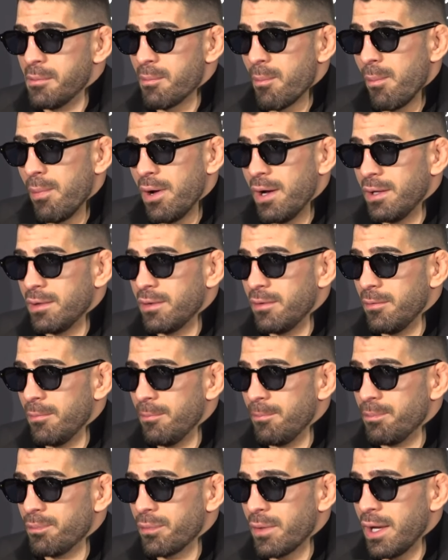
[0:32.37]
but
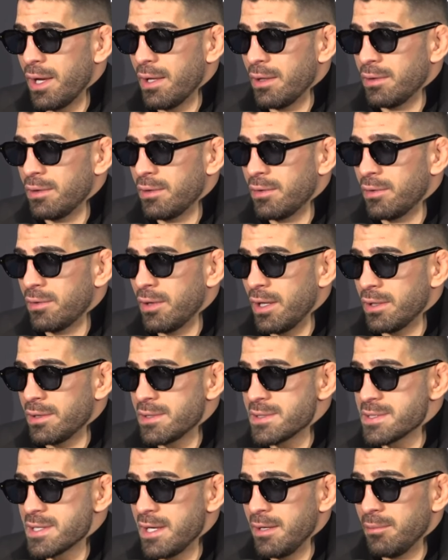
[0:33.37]
at
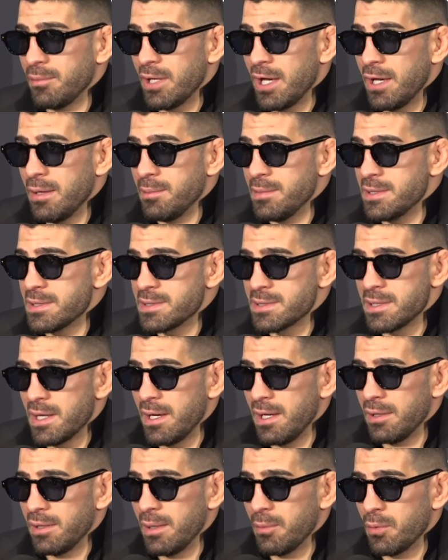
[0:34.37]
the same time, it's
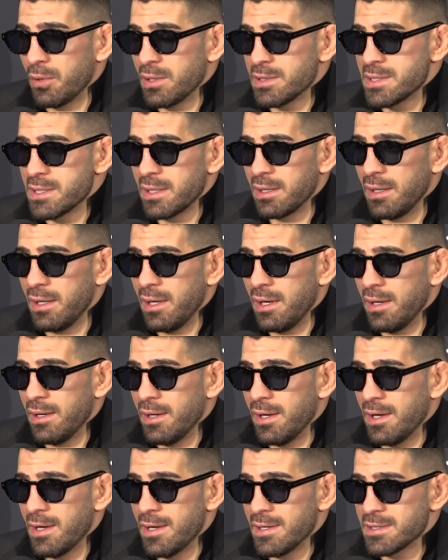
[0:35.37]
that I'm going to take
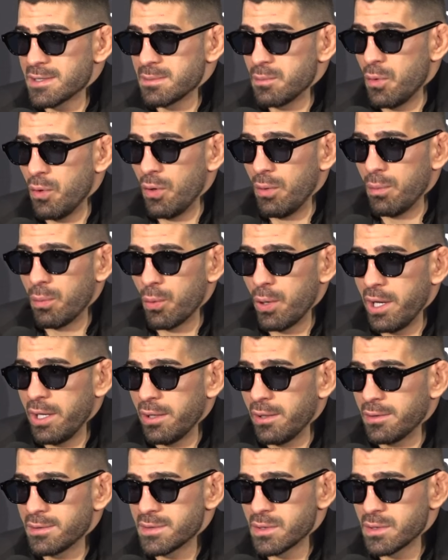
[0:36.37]
a small break.